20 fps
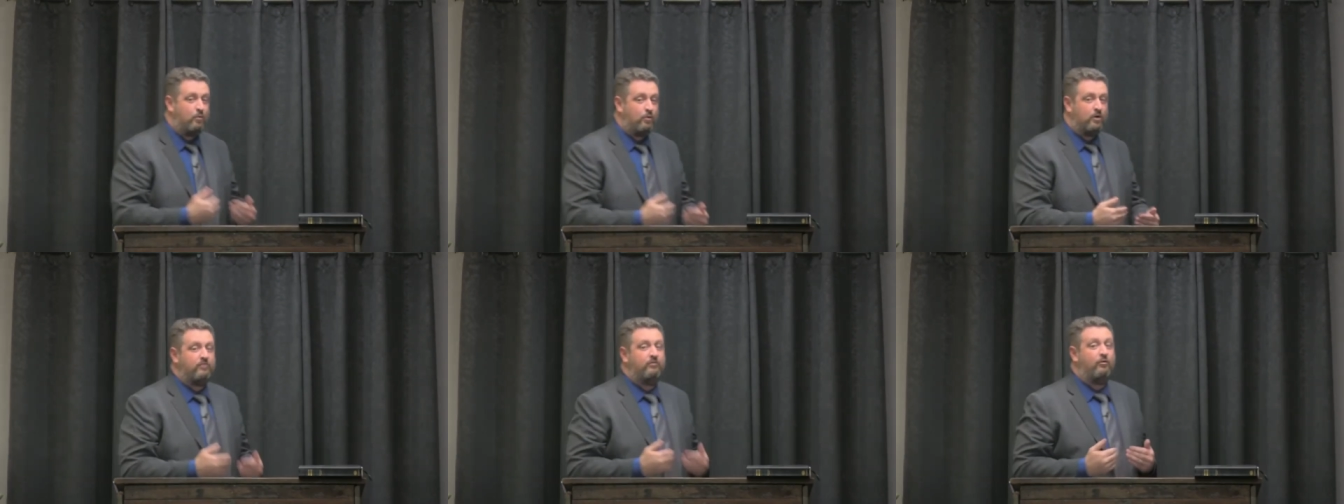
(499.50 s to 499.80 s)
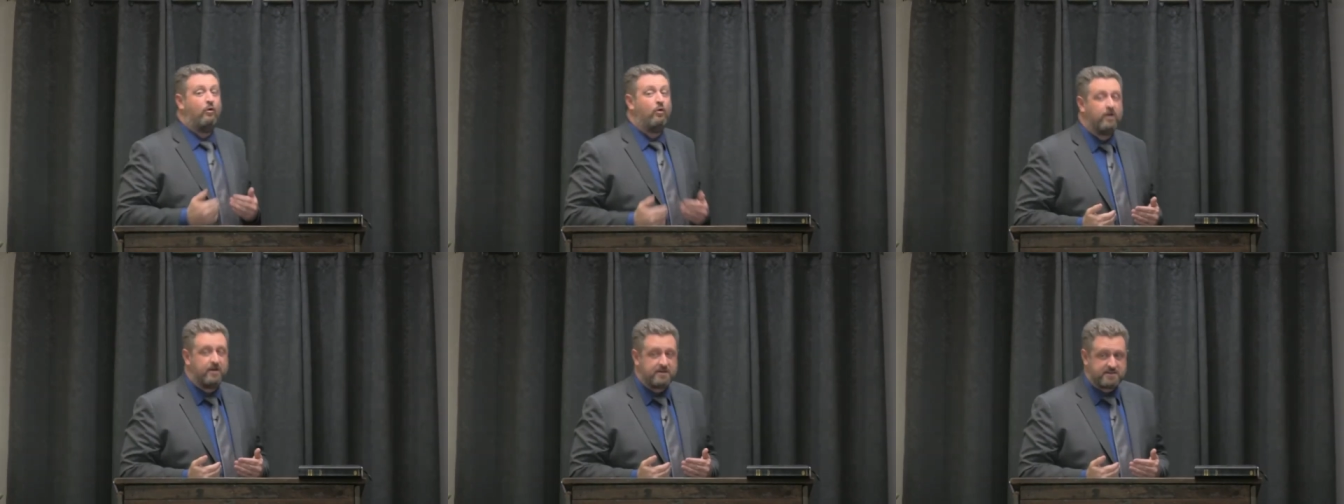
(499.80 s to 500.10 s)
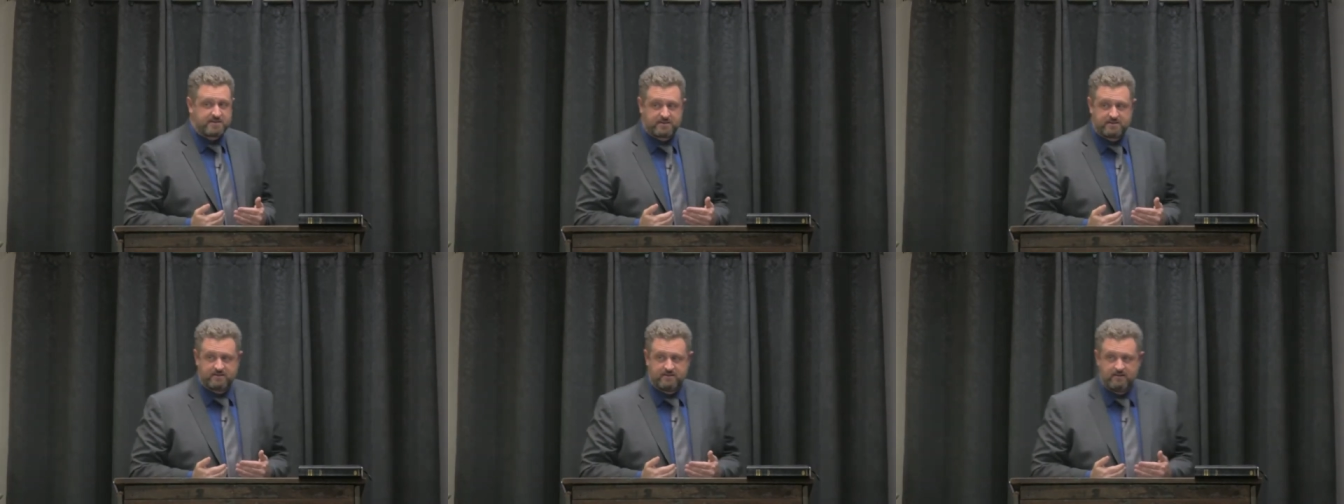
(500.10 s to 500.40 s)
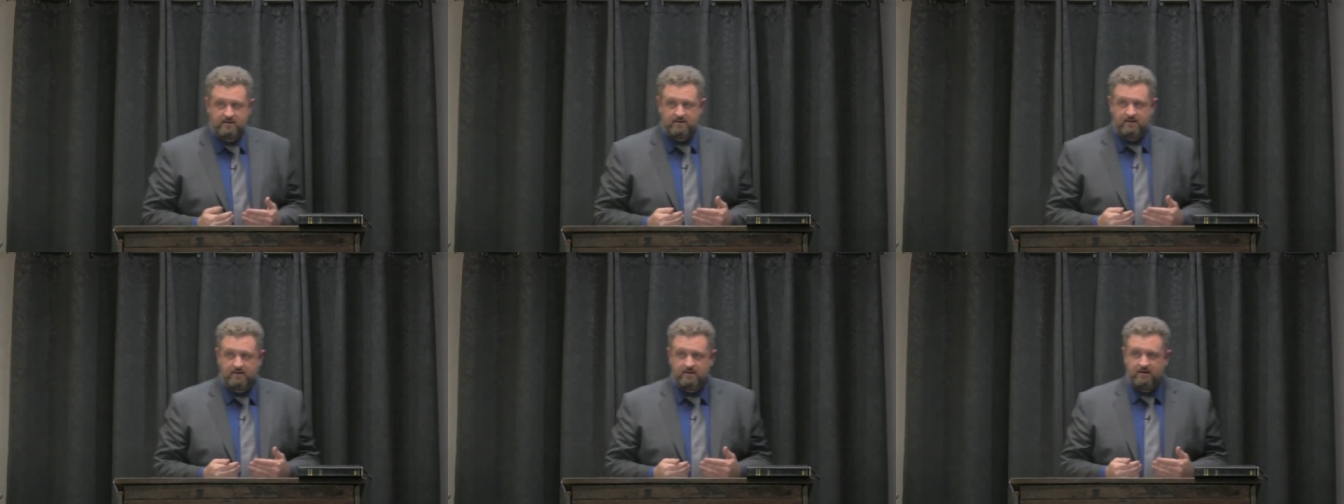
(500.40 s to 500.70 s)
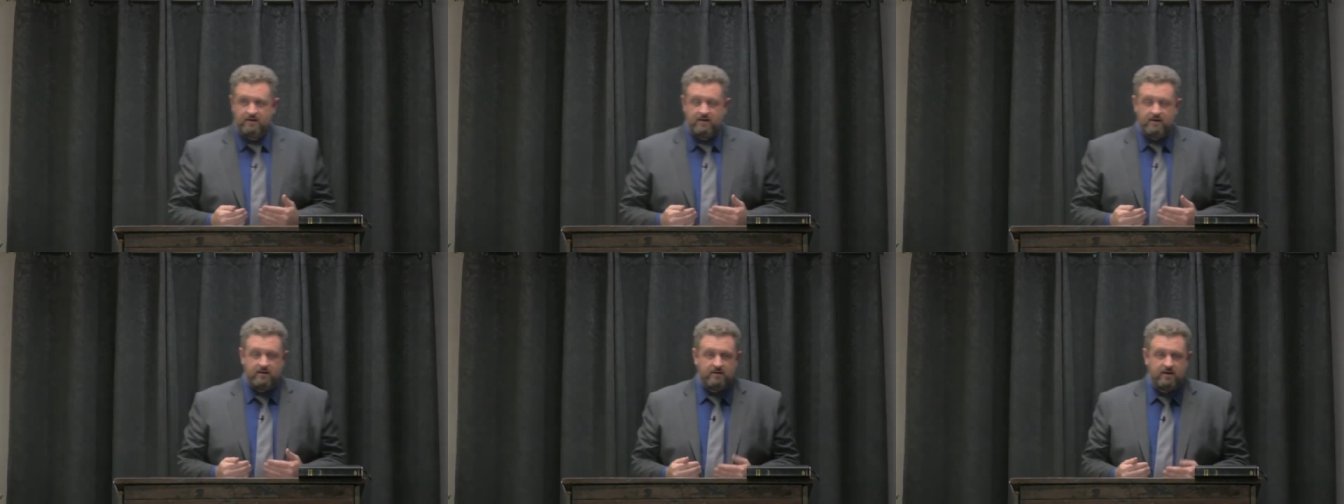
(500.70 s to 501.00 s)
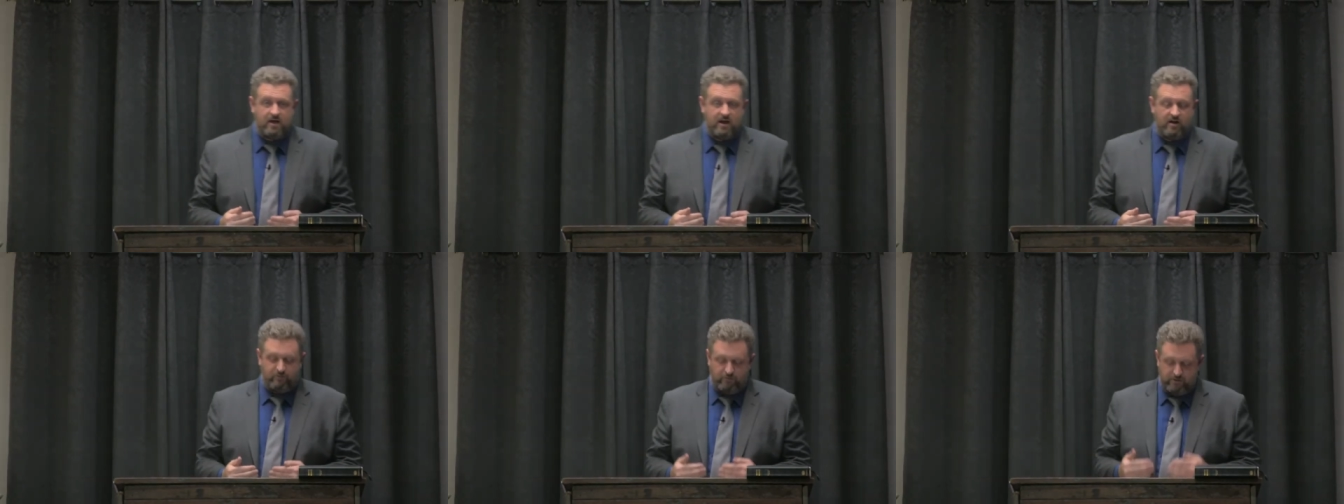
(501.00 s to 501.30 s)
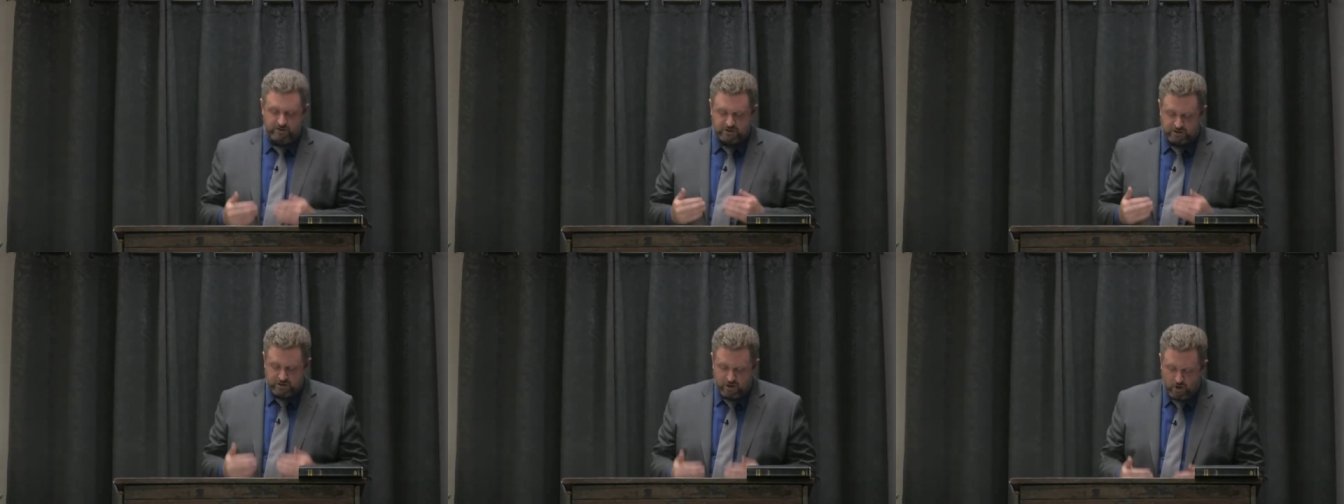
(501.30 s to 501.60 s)
work for us that if
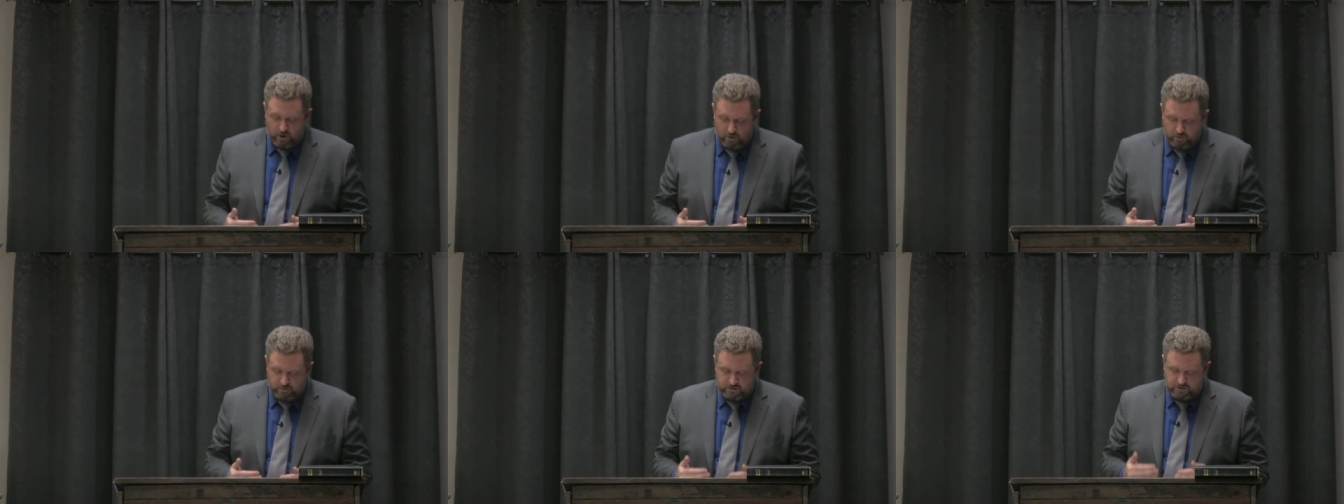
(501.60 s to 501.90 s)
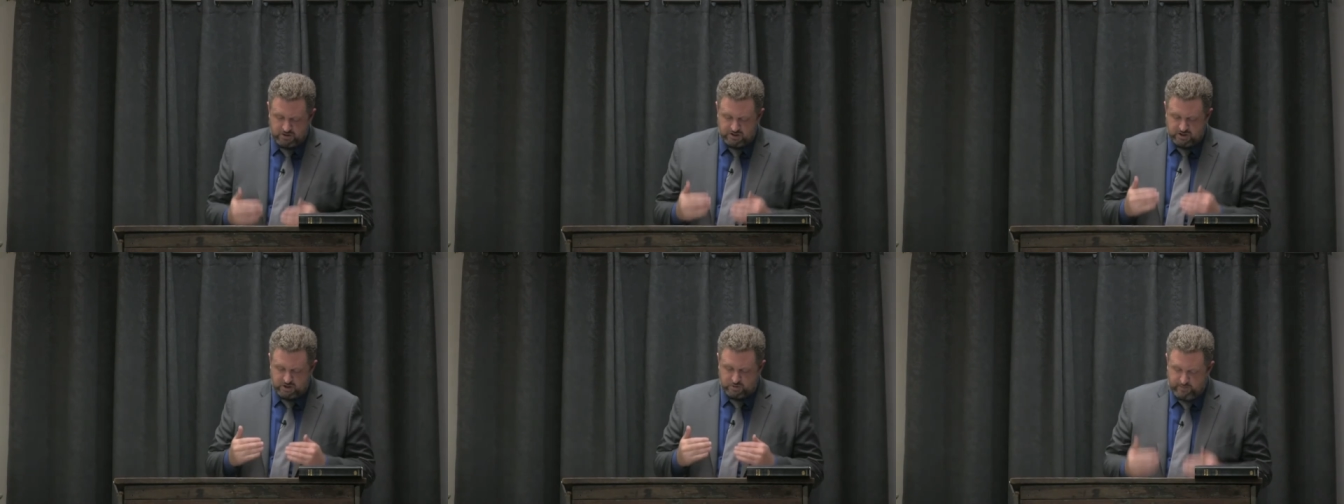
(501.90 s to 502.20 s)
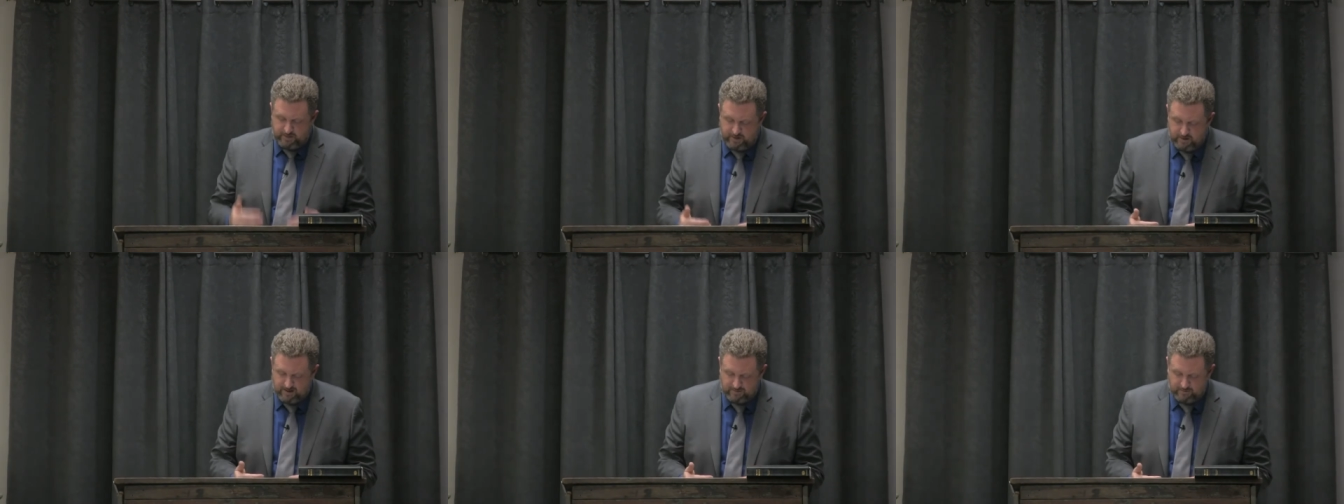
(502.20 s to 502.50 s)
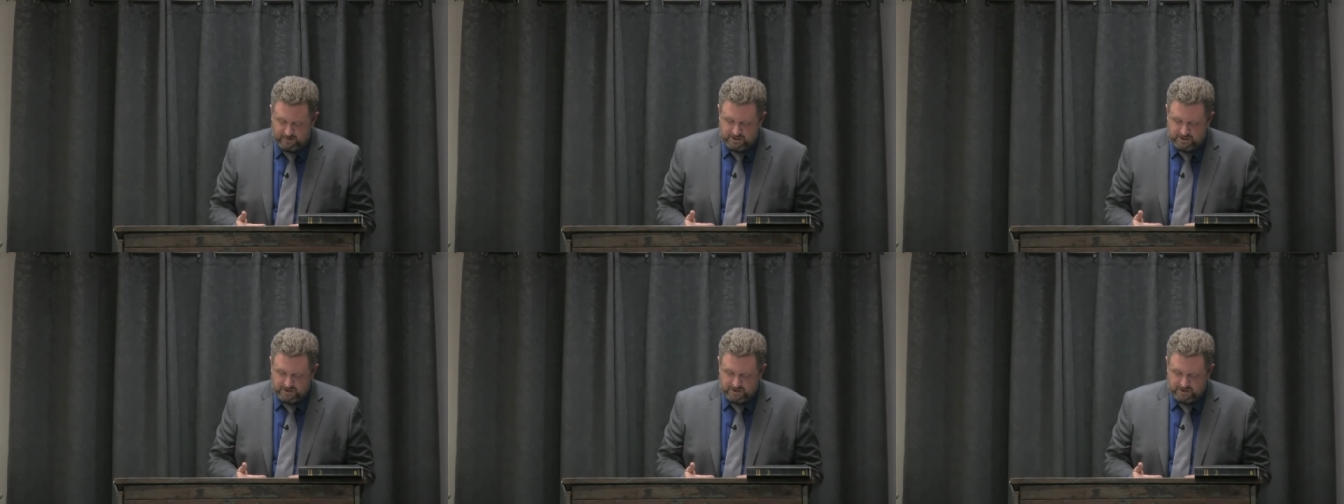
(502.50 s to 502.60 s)
we sow to the Spirit,